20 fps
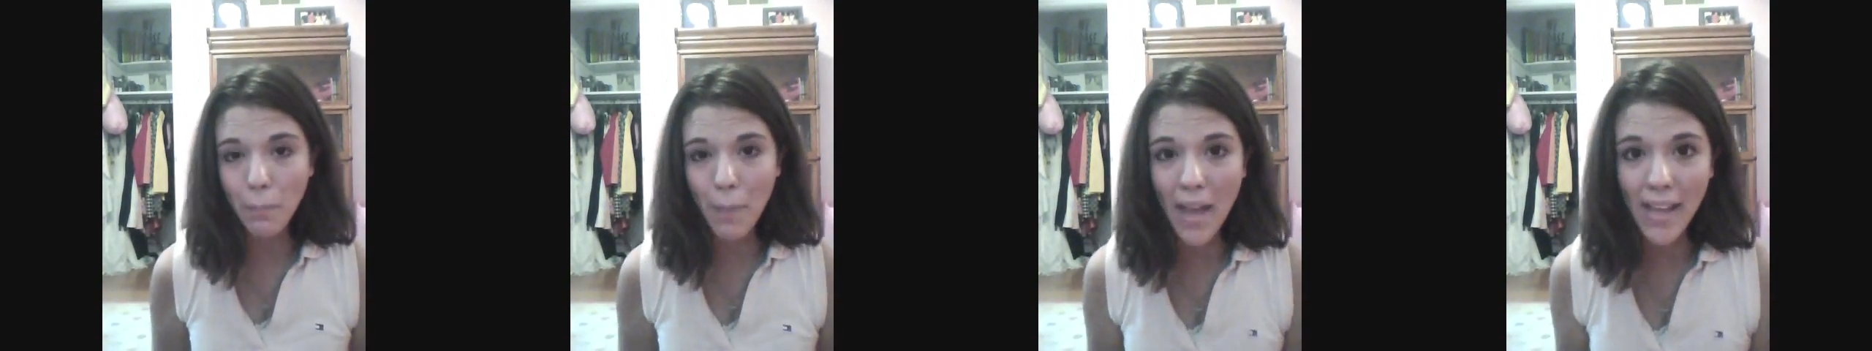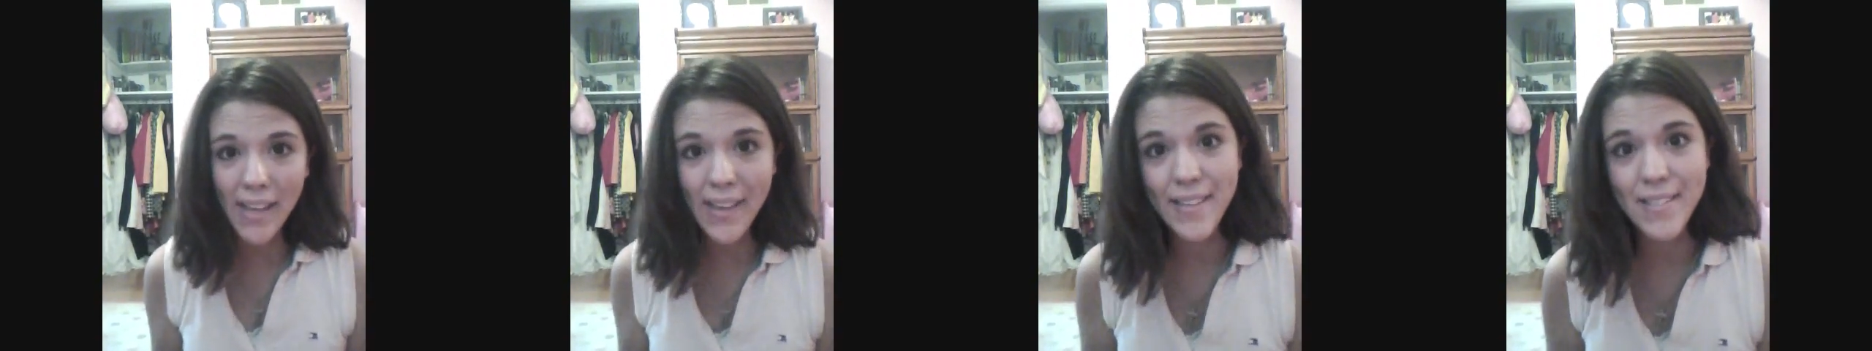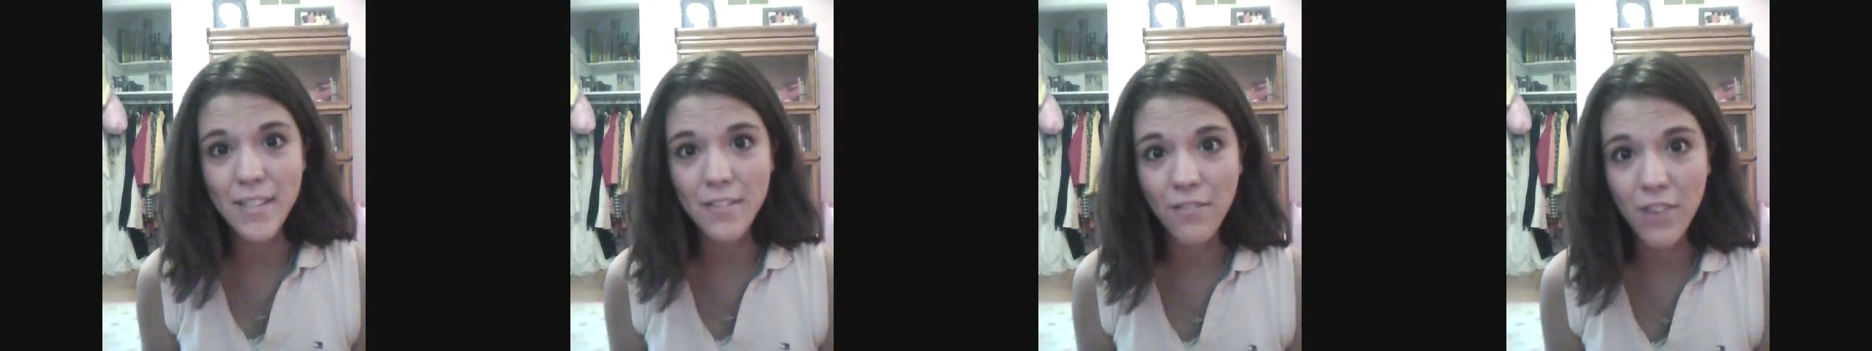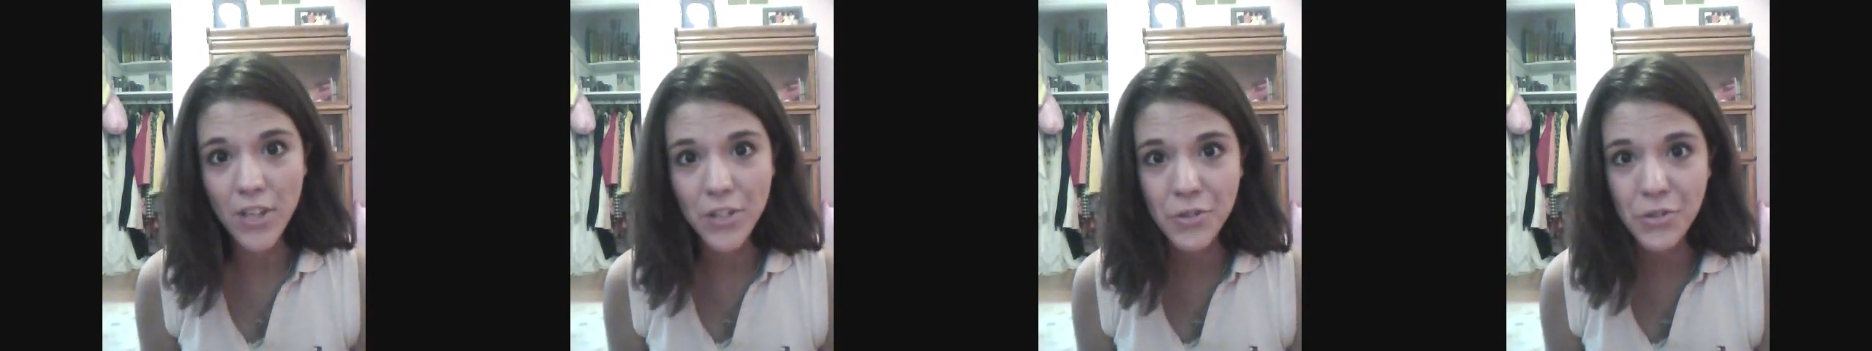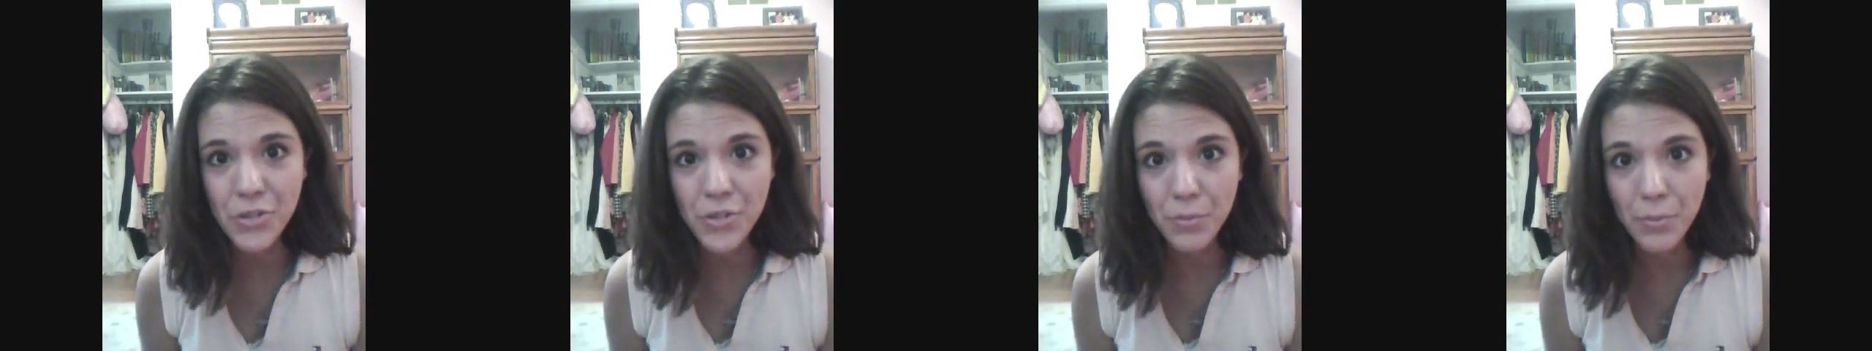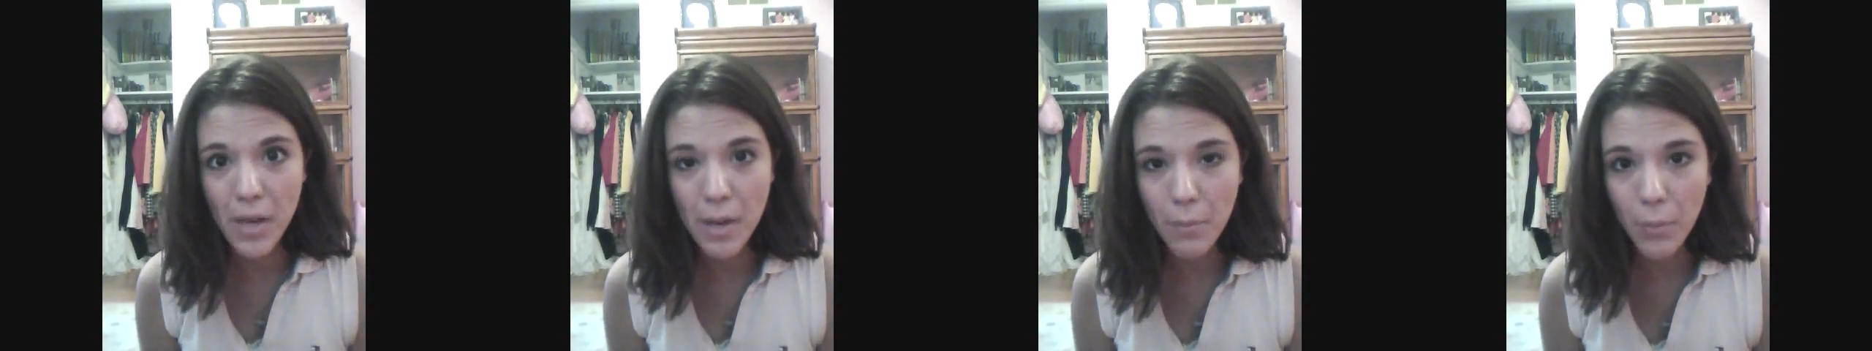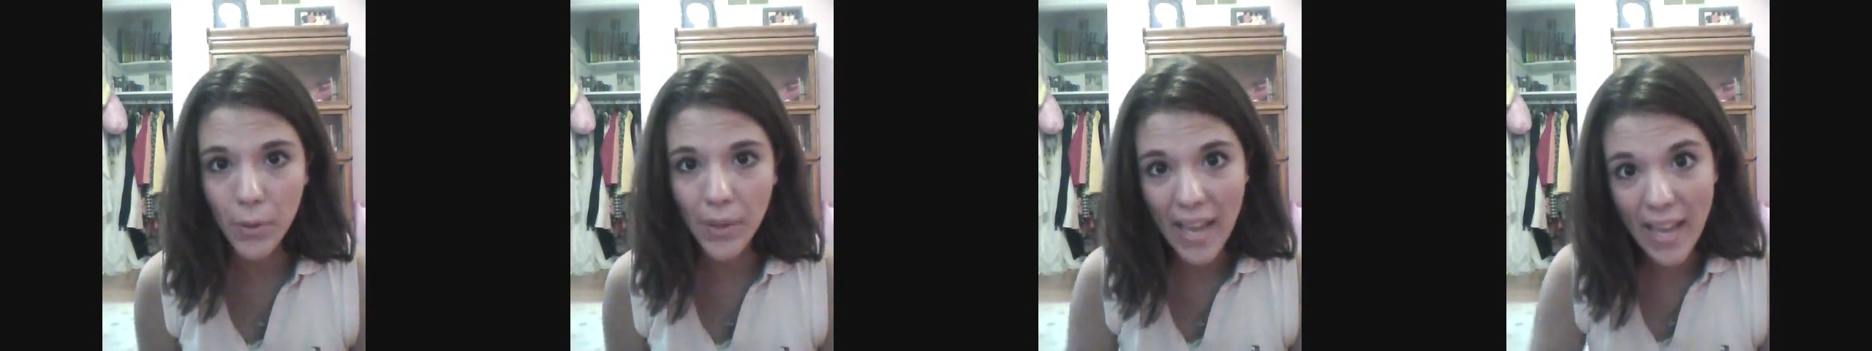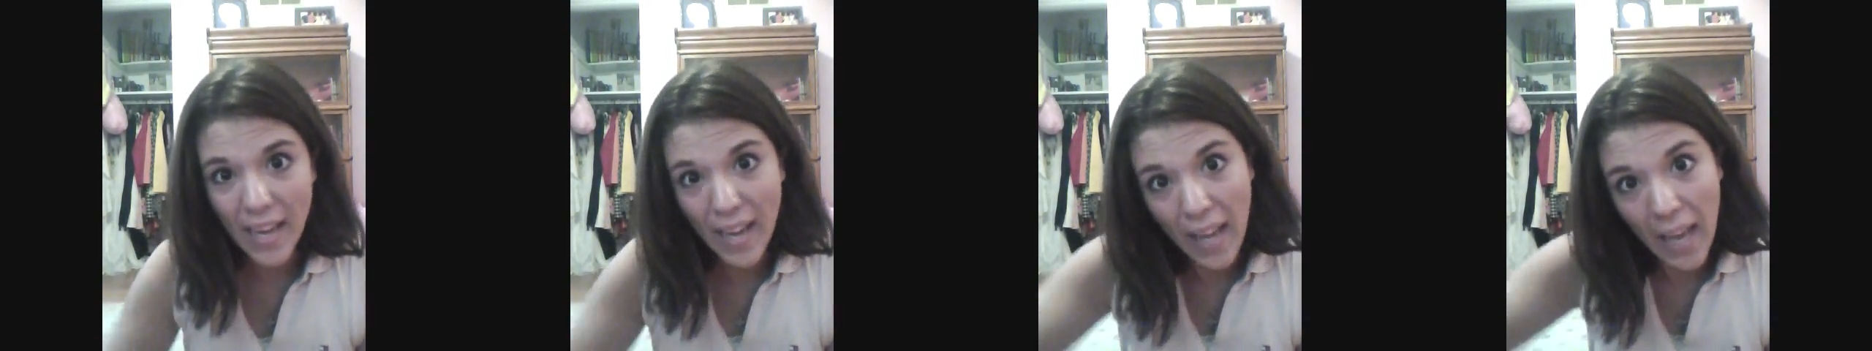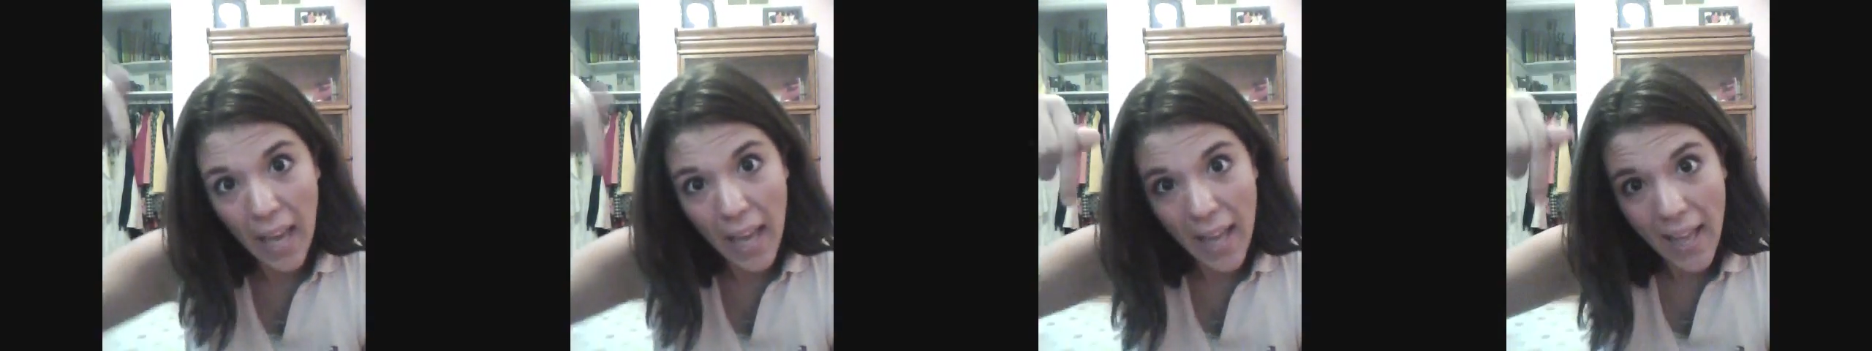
Maggie's Adventures in Land,